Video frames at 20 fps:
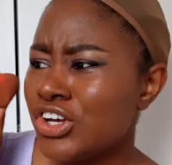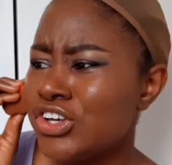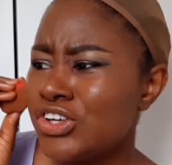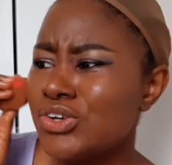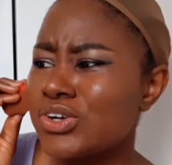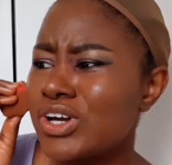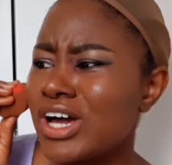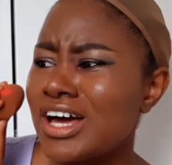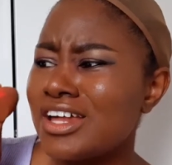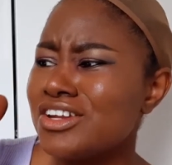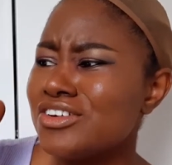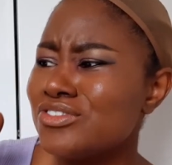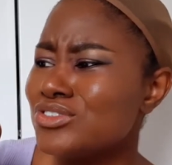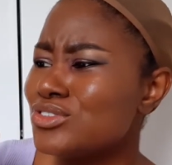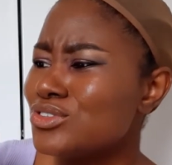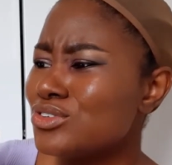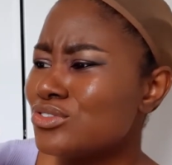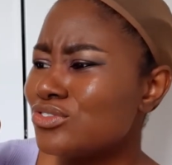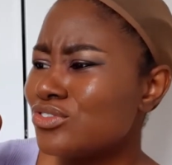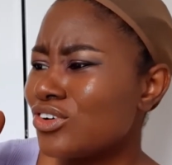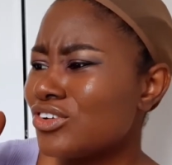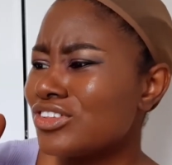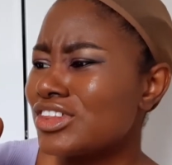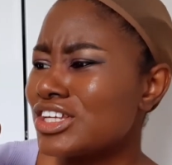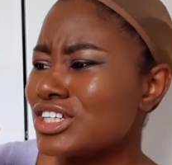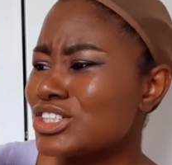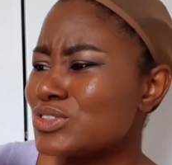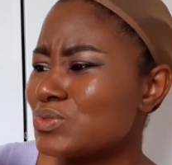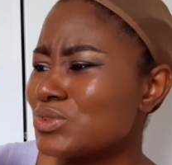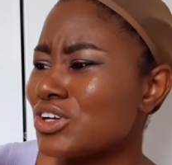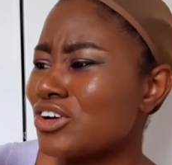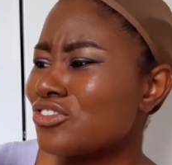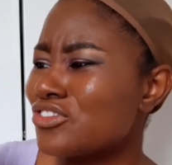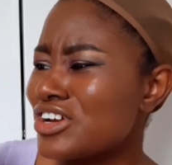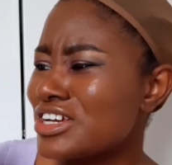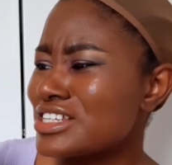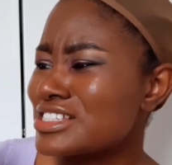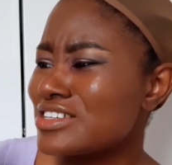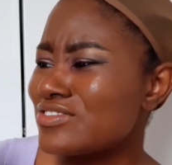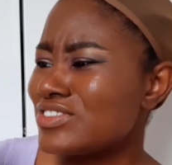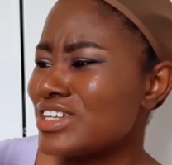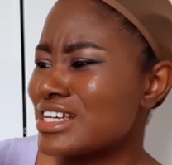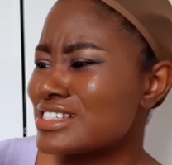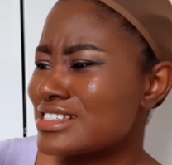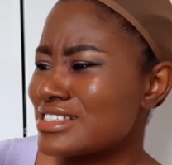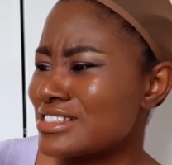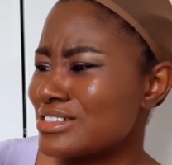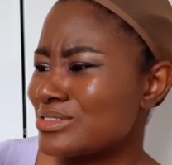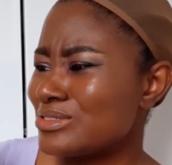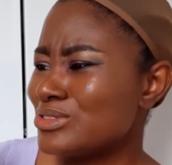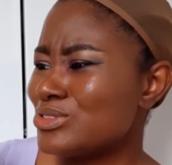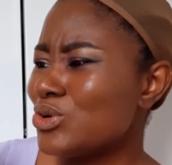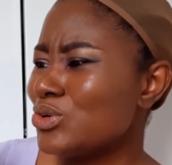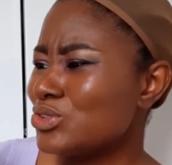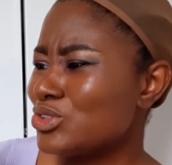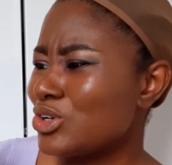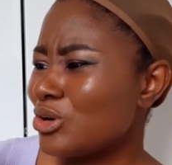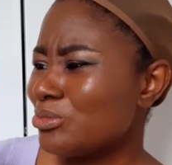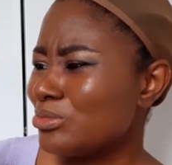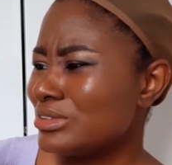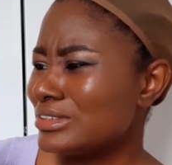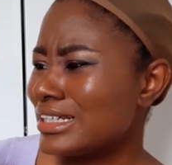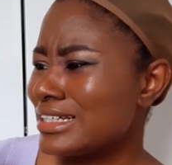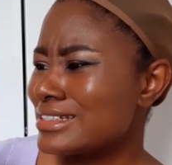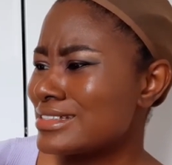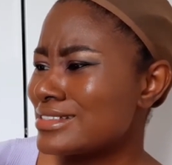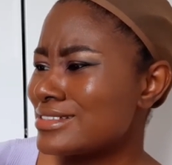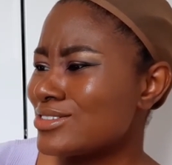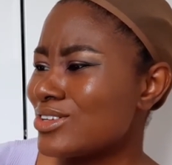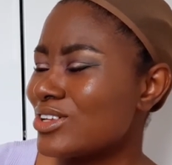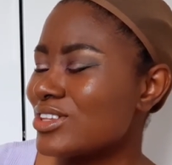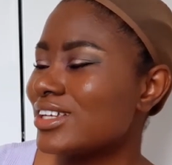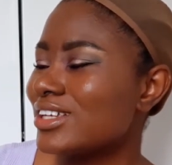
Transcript: can't even do fun things with your friends if they're single. No double dates, nothing.